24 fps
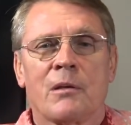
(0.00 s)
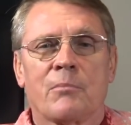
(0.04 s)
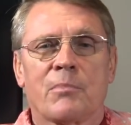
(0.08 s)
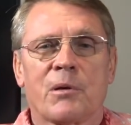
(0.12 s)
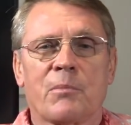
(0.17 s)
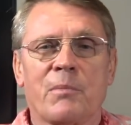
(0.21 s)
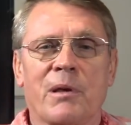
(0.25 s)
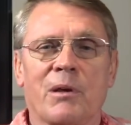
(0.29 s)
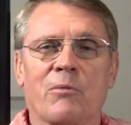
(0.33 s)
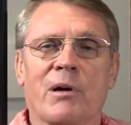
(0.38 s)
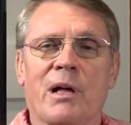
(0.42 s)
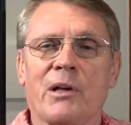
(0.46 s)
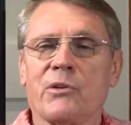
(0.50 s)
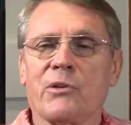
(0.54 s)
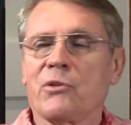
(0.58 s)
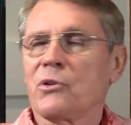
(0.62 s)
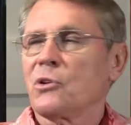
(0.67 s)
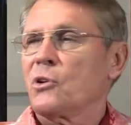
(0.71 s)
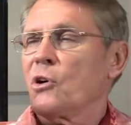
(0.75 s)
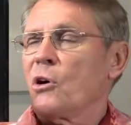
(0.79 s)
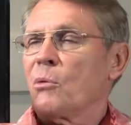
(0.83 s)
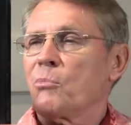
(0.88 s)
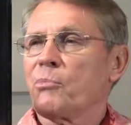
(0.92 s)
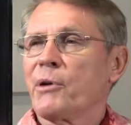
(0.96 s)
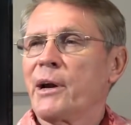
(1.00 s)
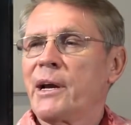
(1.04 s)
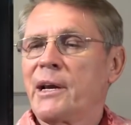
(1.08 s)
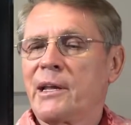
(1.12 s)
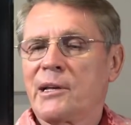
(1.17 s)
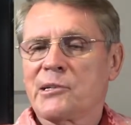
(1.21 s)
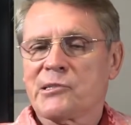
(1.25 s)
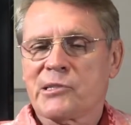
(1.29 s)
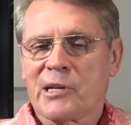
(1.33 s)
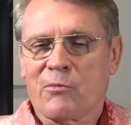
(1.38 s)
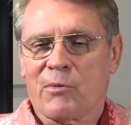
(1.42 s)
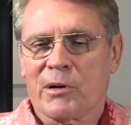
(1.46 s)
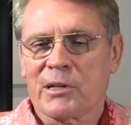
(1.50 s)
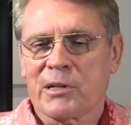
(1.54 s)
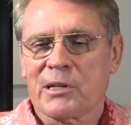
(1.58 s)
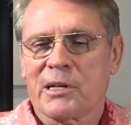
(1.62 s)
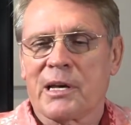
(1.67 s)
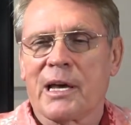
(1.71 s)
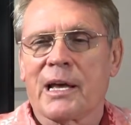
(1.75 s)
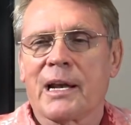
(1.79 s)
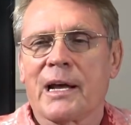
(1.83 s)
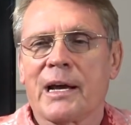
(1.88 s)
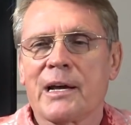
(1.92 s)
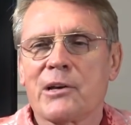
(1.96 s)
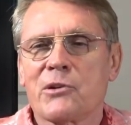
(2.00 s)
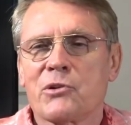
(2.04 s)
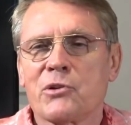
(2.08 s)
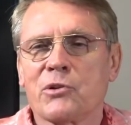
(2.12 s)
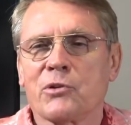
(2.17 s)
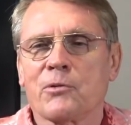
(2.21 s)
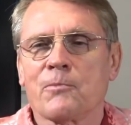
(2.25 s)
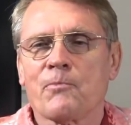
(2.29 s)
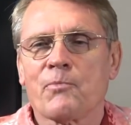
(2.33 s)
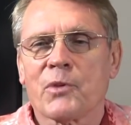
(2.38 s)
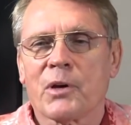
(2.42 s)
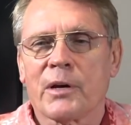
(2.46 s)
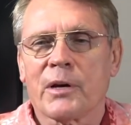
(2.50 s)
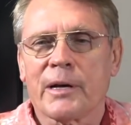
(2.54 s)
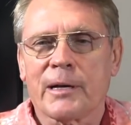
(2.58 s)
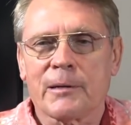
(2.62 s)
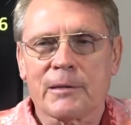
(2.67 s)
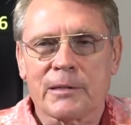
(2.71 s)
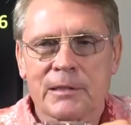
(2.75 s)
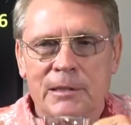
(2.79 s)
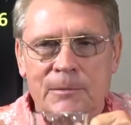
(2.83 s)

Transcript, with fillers: But meanwhile, you can call Brady and say, what can I do? All right.